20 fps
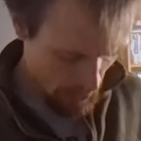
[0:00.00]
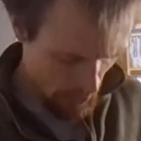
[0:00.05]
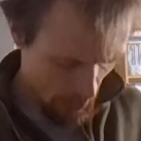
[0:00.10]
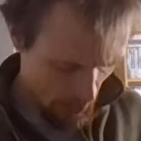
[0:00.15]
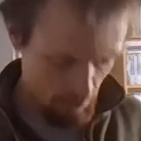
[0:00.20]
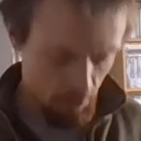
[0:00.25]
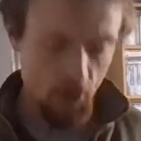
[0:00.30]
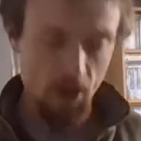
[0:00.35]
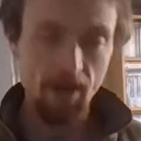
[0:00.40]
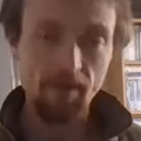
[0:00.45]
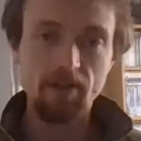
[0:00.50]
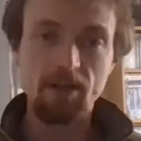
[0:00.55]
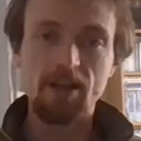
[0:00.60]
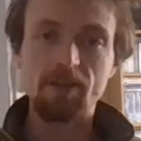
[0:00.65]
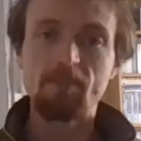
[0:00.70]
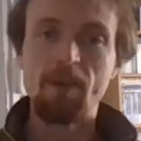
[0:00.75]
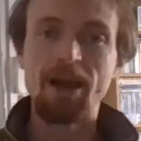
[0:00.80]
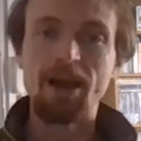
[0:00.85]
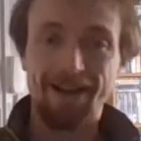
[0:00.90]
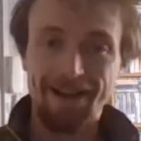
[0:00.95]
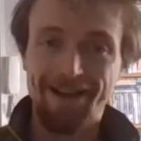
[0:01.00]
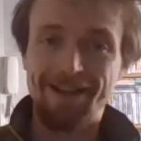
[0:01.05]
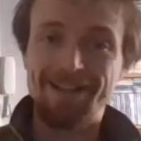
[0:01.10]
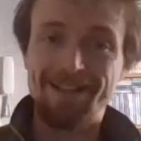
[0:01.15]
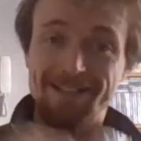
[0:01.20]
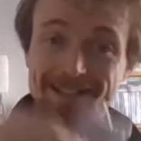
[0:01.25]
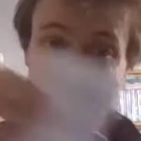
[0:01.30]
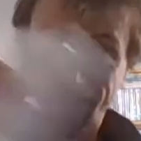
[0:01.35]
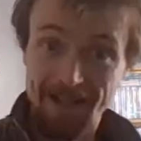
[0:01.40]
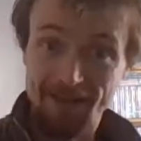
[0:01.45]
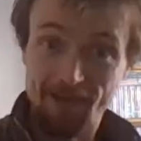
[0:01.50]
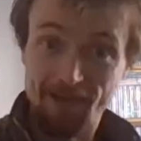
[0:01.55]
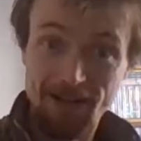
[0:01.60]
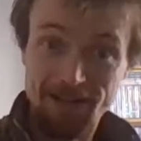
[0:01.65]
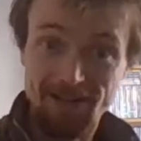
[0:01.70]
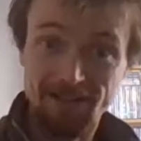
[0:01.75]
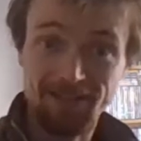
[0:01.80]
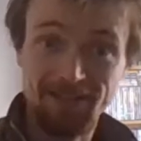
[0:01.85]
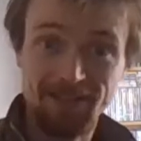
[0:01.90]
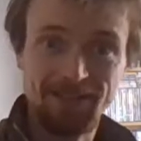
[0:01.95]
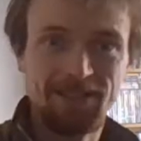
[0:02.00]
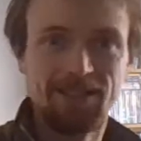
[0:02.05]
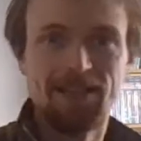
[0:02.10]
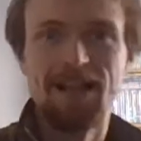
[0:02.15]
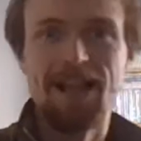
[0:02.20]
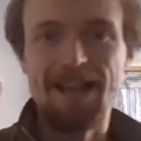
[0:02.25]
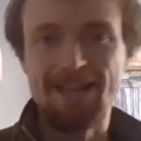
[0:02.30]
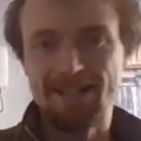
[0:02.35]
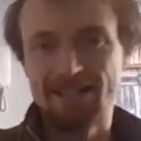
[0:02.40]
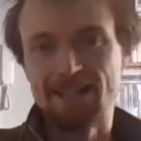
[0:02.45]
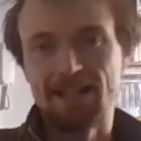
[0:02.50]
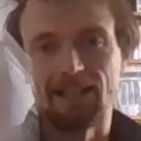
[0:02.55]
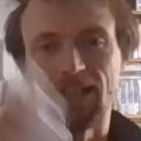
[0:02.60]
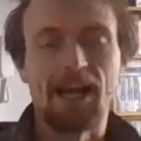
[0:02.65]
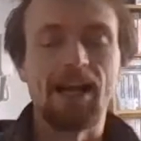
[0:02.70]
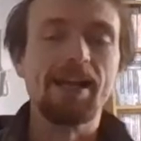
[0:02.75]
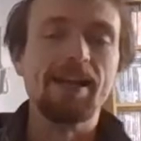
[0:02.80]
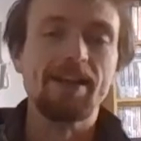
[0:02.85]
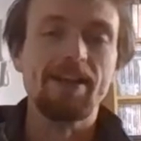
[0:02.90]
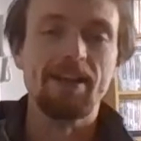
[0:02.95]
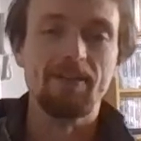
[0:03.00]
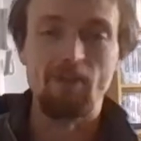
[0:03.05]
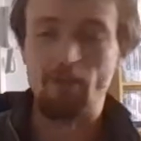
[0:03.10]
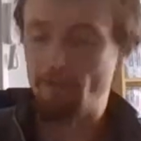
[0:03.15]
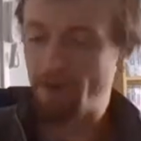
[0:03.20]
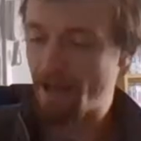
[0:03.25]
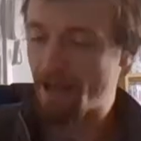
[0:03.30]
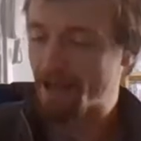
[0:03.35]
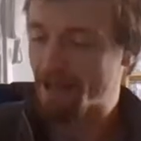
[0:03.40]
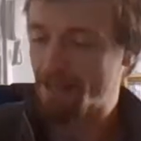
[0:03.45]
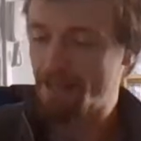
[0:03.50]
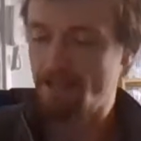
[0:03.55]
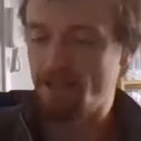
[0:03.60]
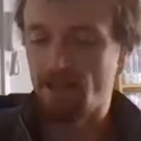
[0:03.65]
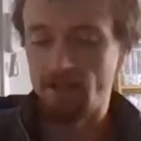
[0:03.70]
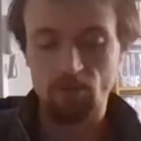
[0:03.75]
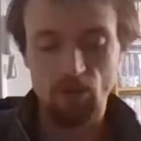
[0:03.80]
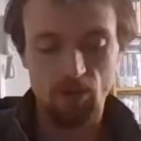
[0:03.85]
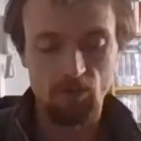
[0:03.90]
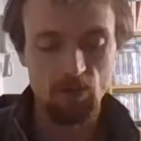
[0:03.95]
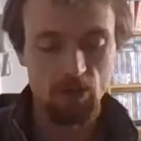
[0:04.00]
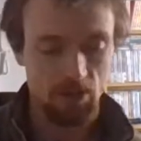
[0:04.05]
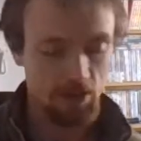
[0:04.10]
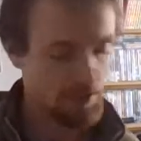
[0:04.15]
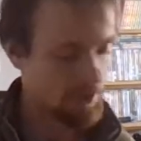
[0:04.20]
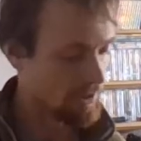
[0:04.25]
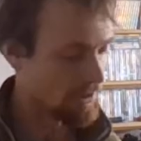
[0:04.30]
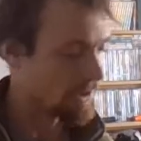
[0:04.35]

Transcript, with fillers: I might even keep that kit together and stick that in another place in my book,